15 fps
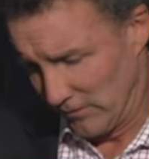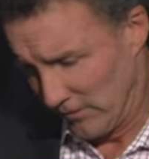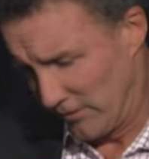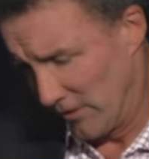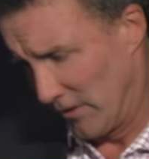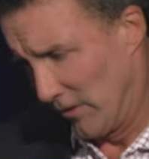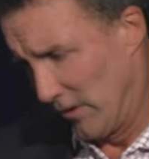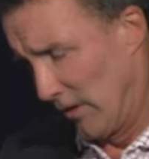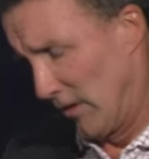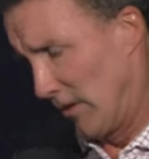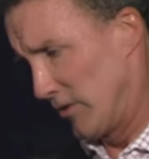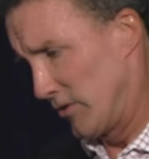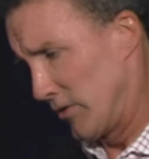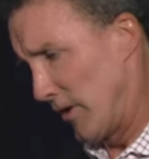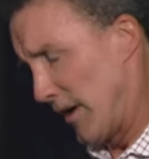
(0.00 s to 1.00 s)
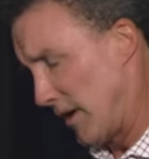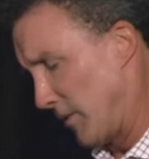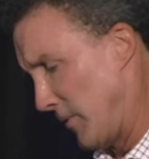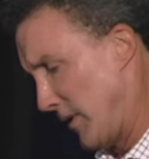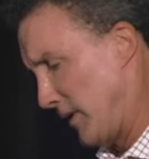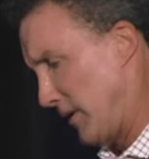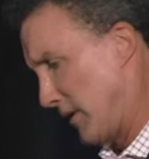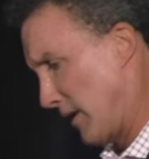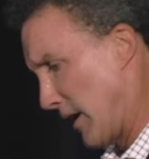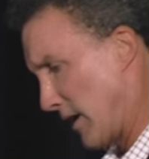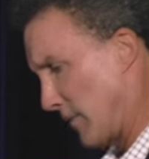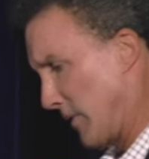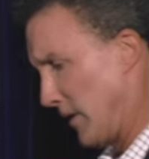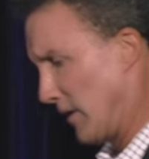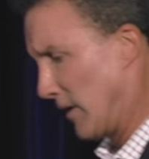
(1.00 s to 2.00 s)
So how do we
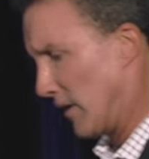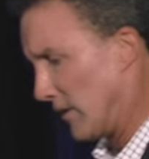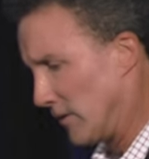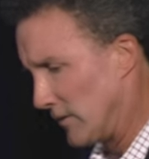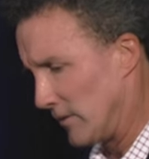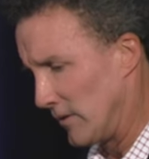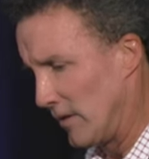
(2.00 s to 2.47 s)
know?